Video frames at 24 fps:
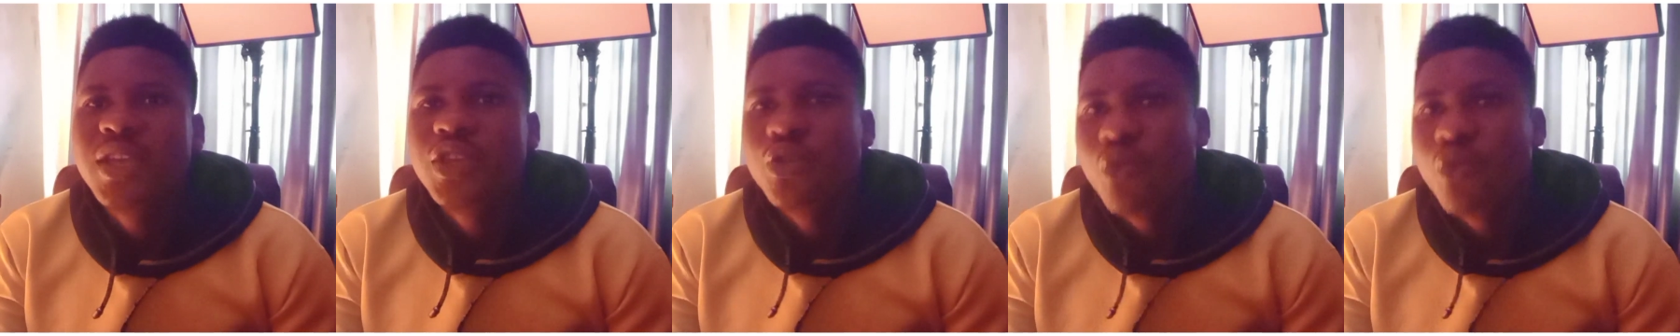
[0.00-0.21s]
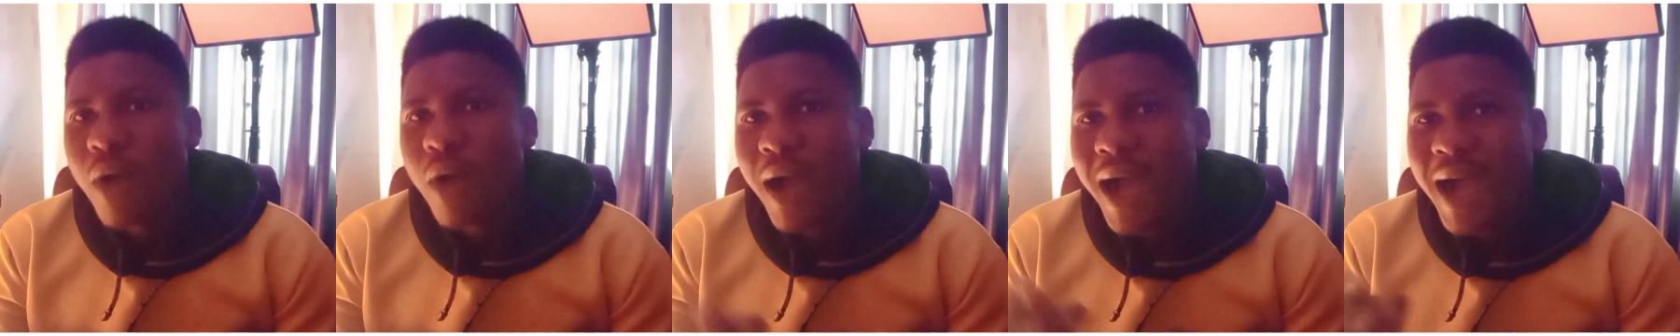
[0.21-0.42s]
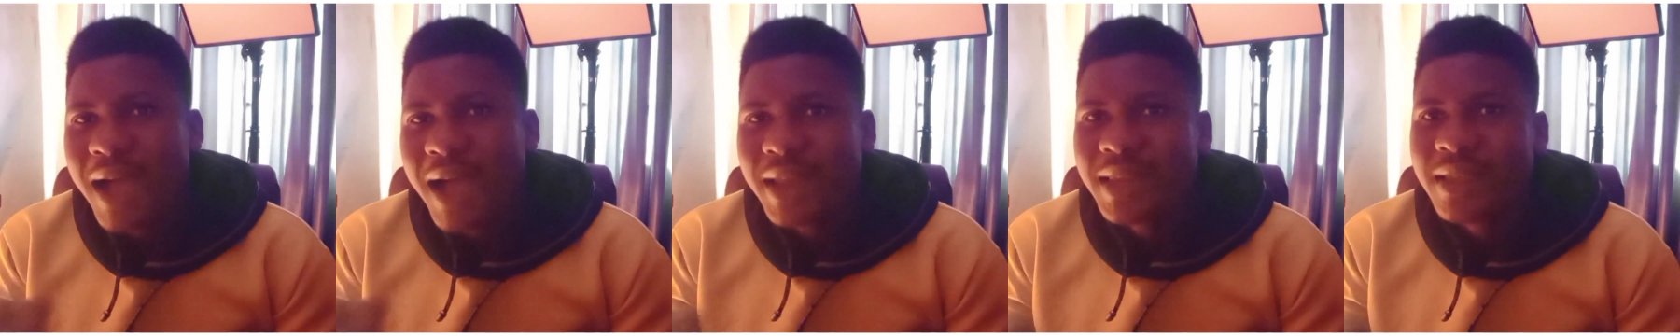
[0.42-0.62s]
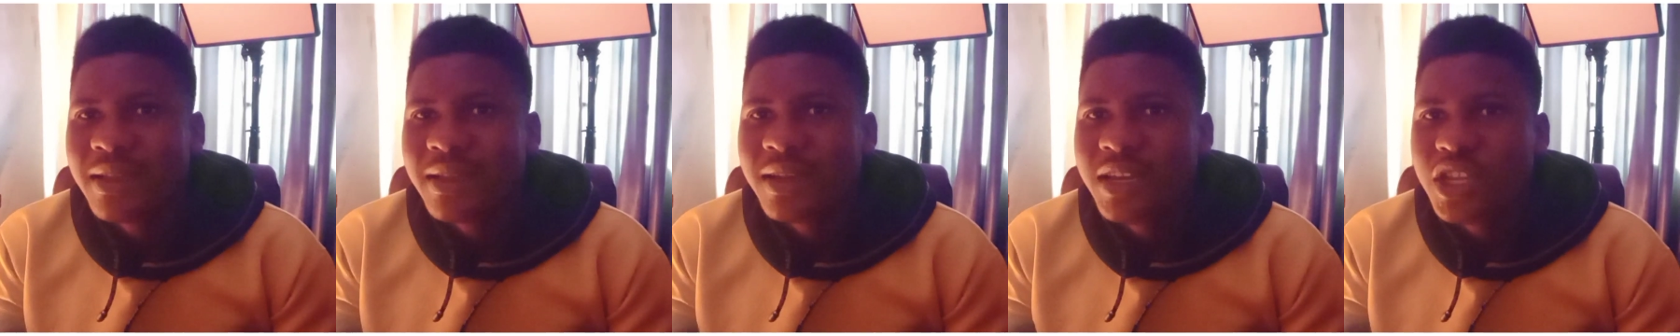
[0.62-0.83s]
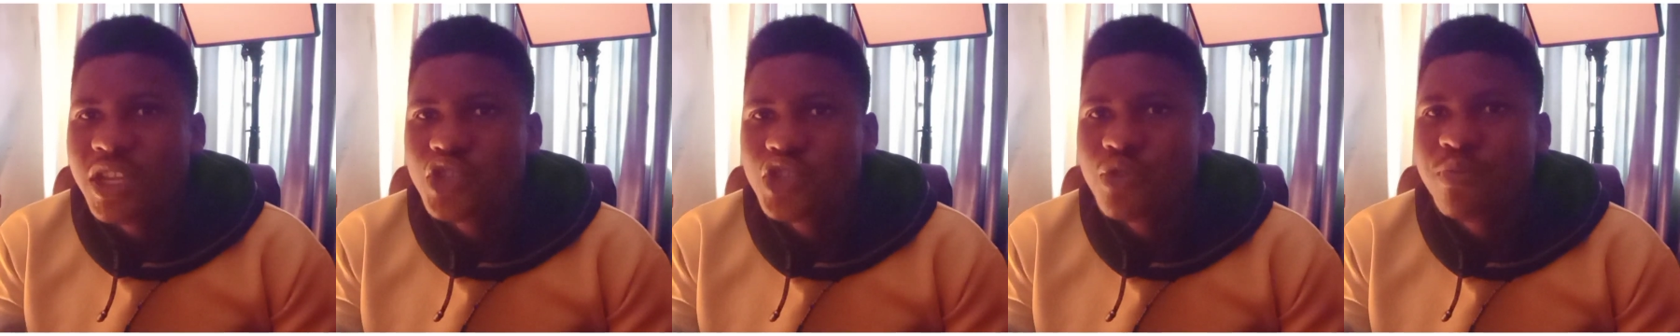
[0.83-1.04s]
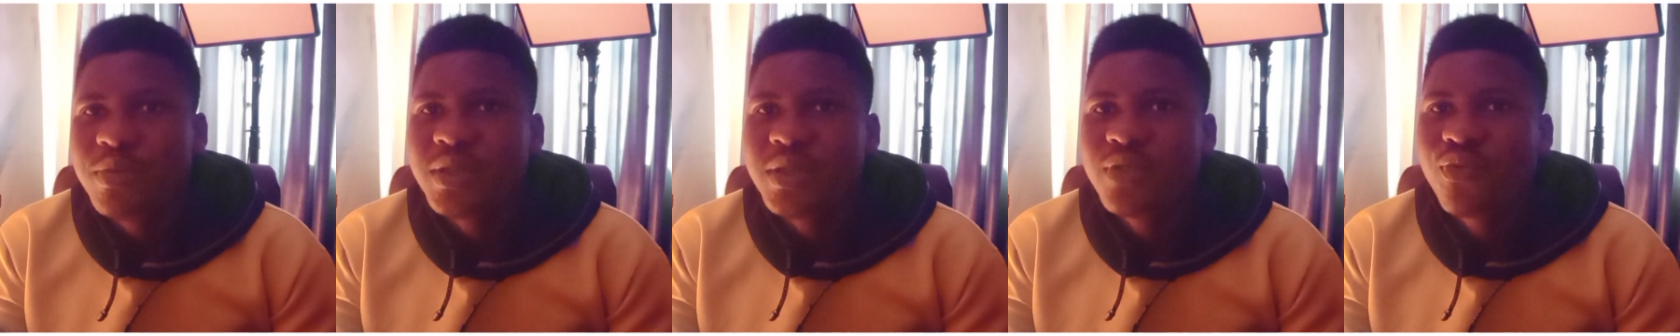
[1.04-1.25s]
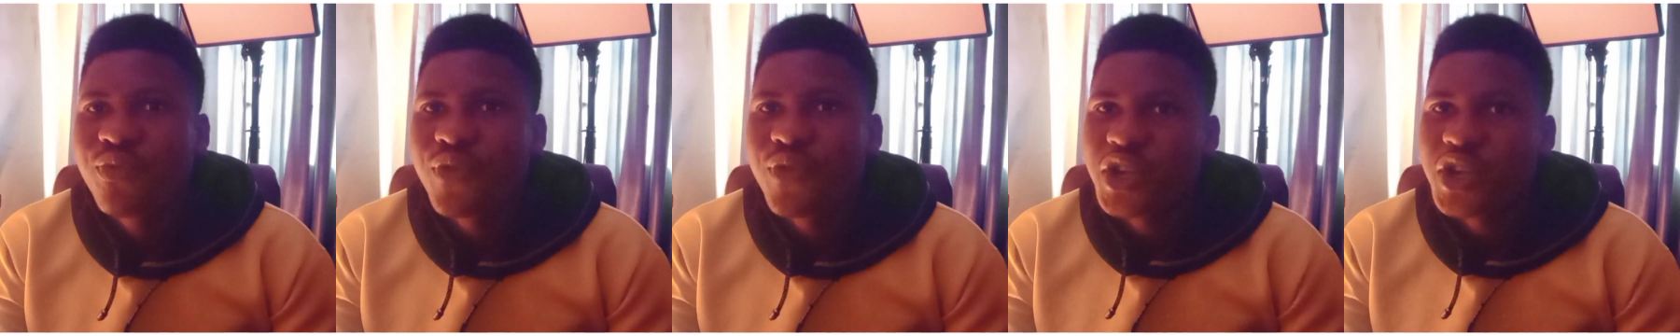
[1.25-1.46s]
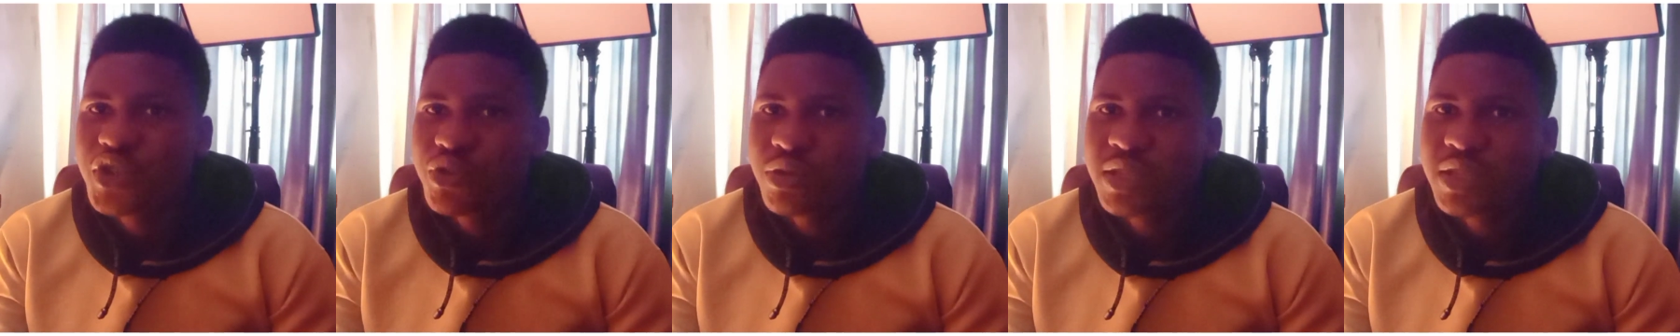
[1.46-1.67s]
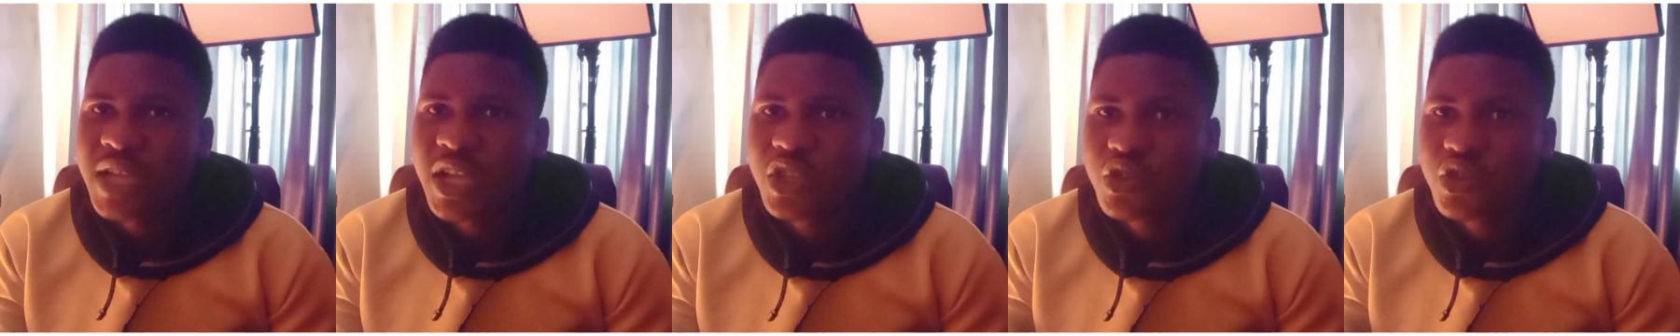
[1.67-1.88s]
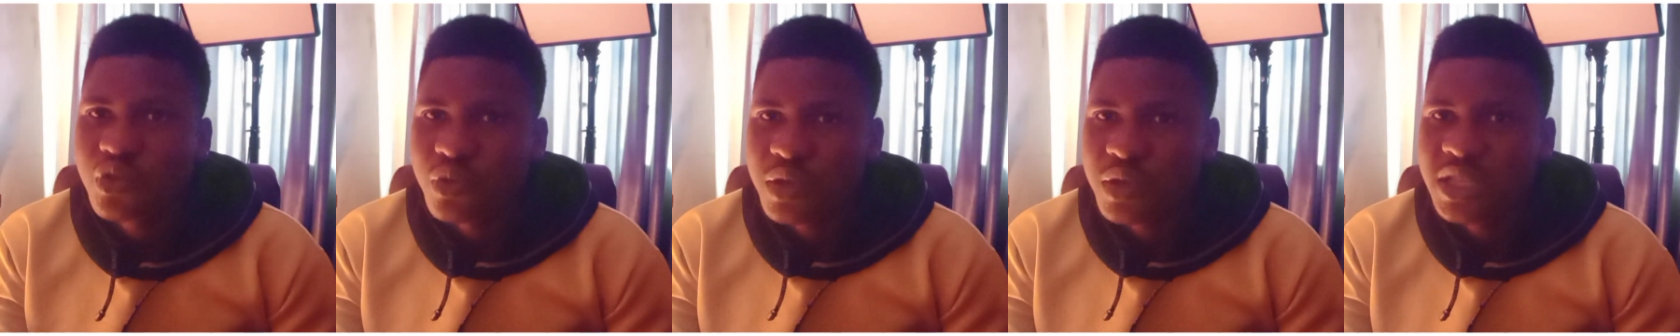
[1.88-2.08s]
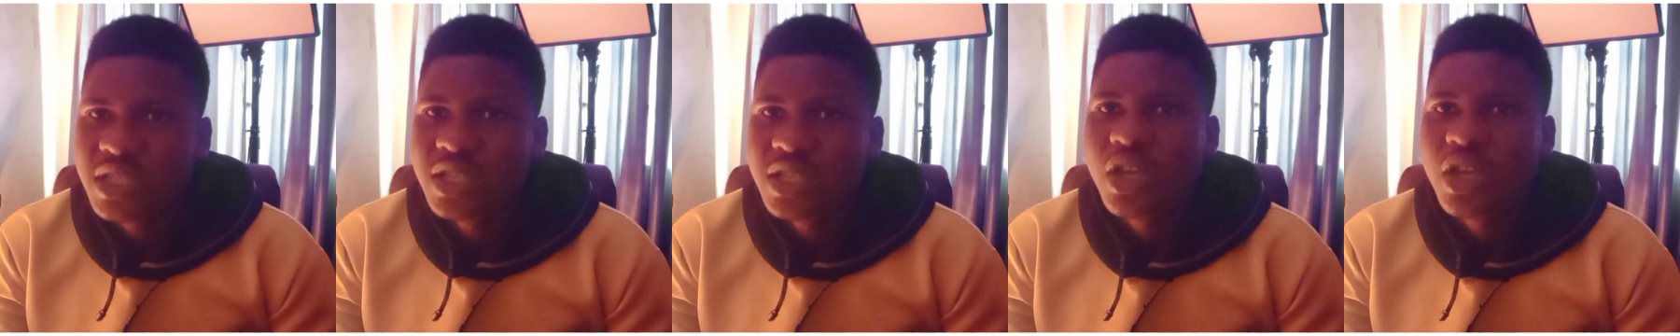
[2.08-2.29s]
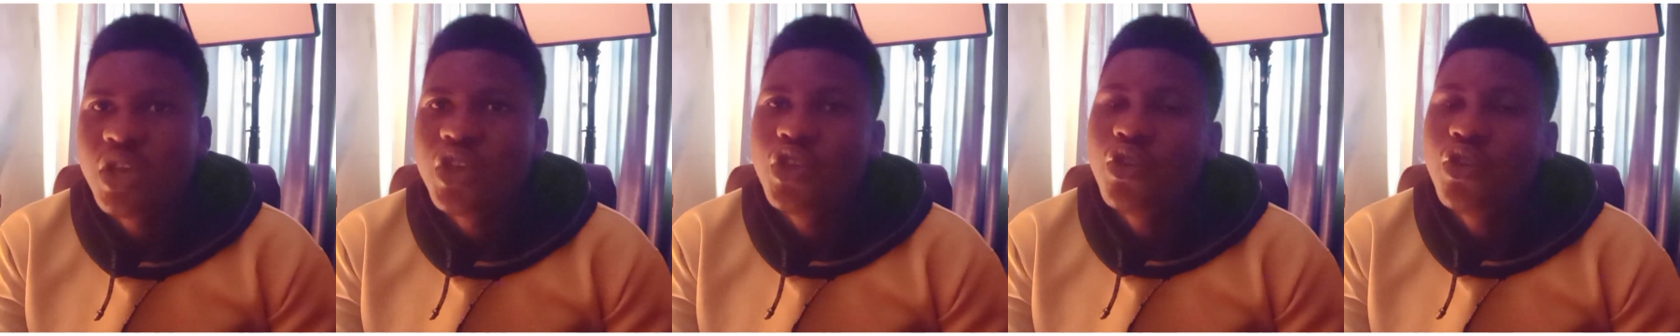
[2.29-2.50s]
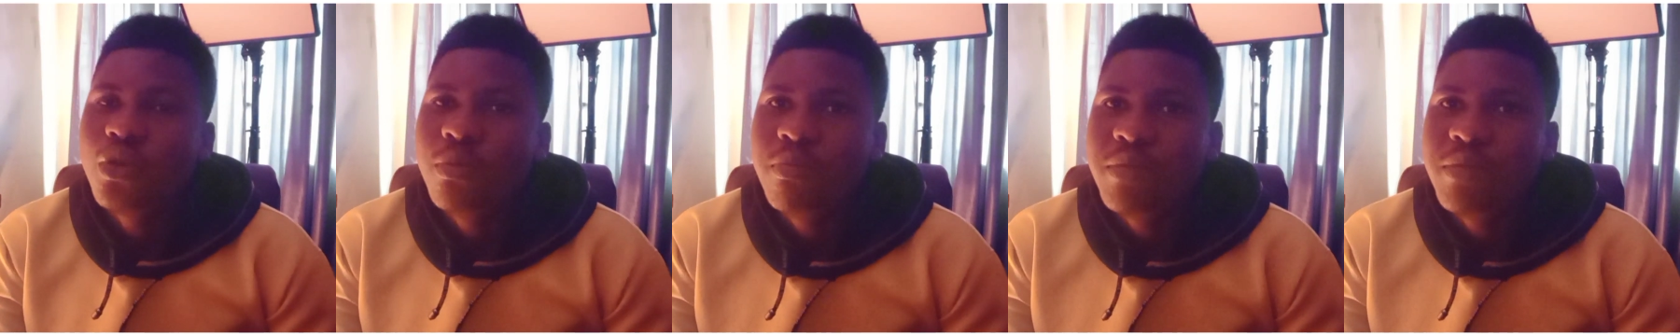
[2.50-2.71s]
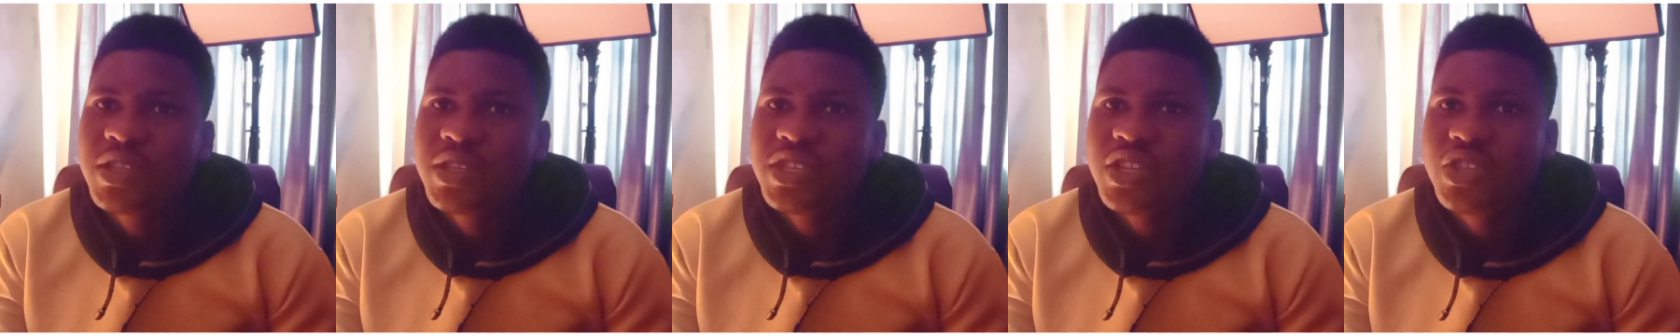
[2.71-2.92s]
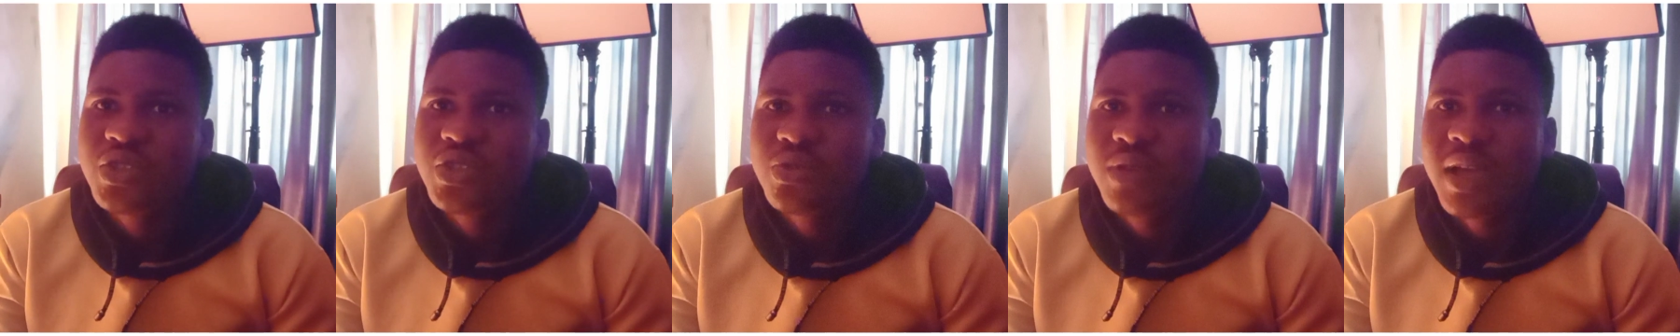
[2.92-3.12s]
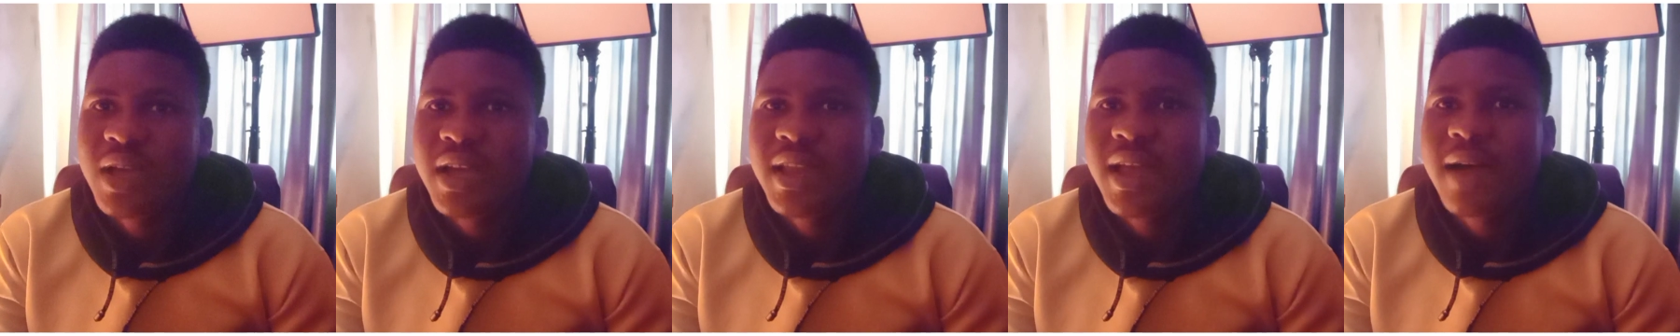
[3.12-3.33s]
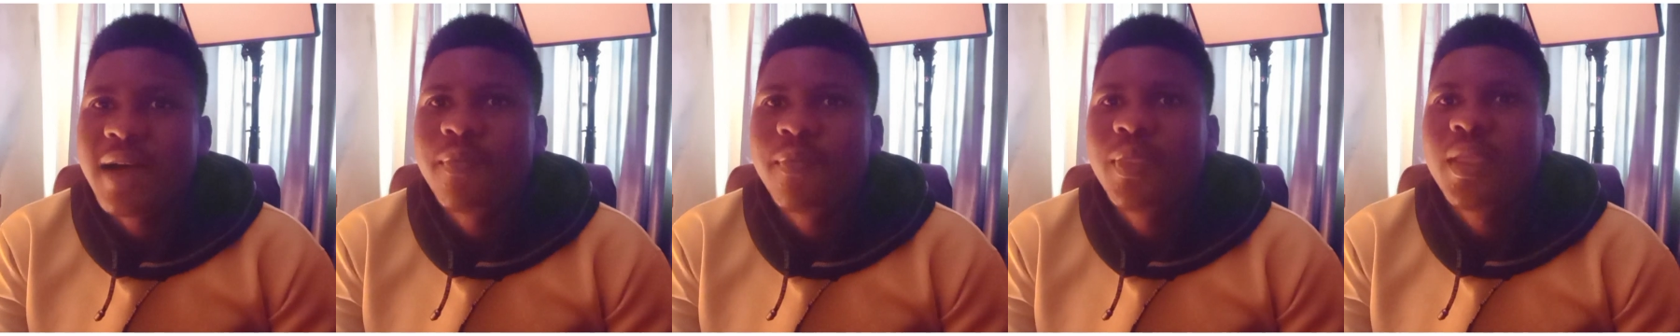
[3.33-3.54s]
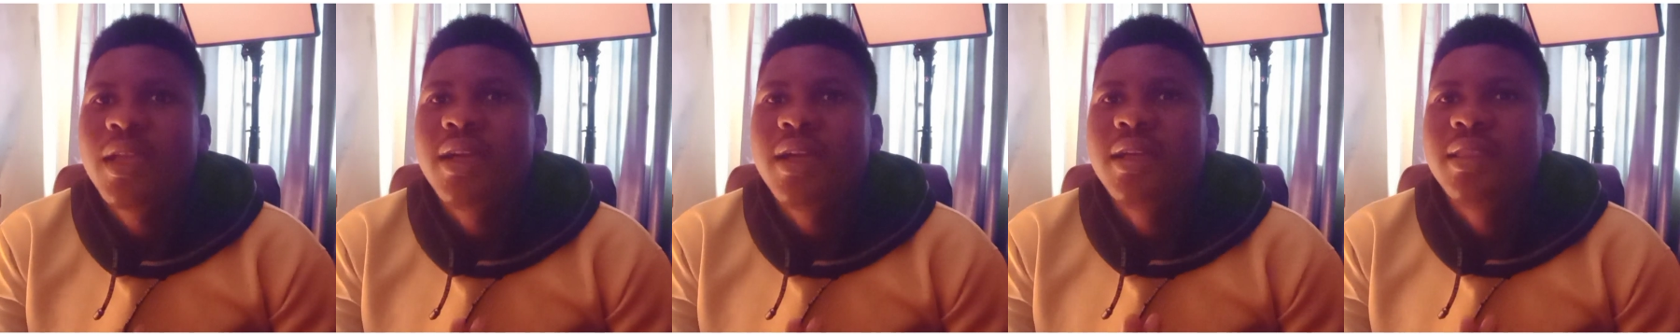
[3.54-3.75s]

You add a little bit fresh water to it. You mix it together.